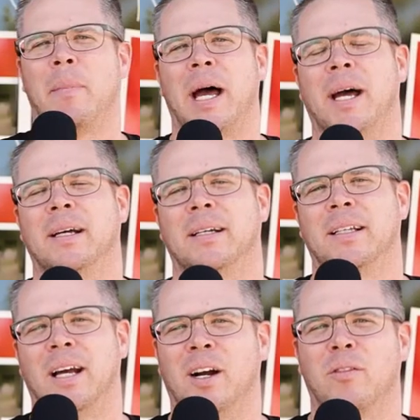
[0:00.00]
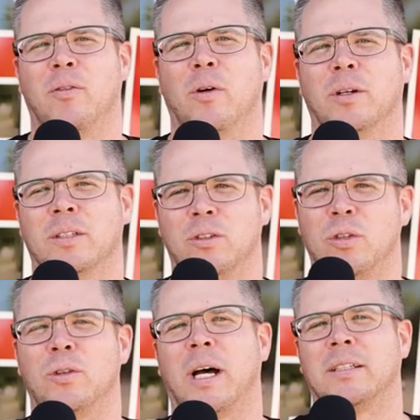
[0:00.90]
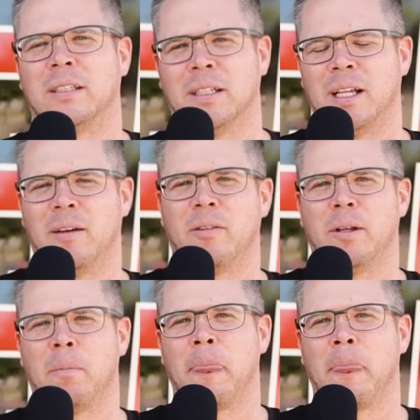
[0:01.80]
Matt in the Air Force in 2011.